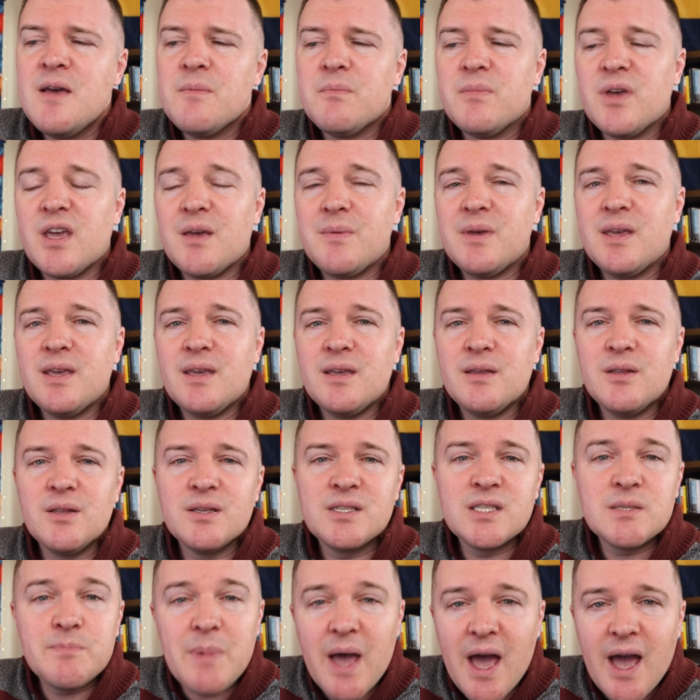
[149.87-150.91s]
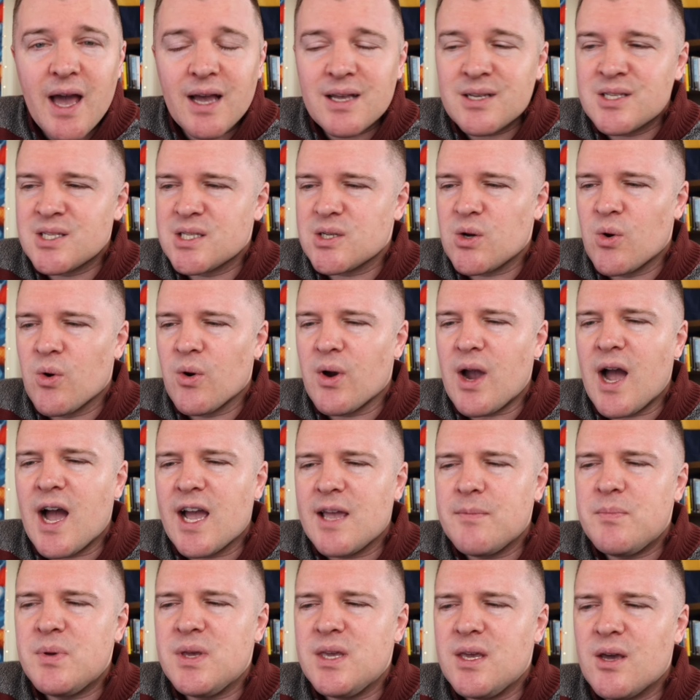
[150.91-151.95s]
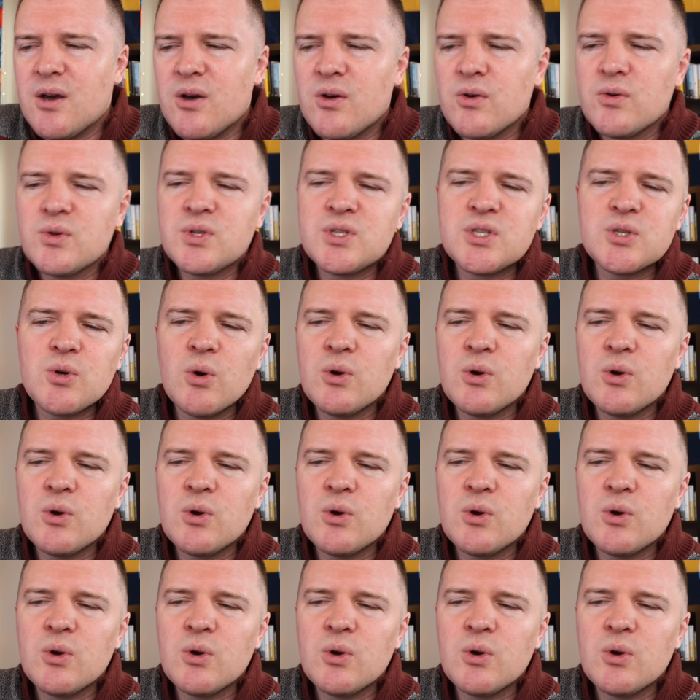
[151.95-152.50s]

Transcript: maybe SPACs or IPOs,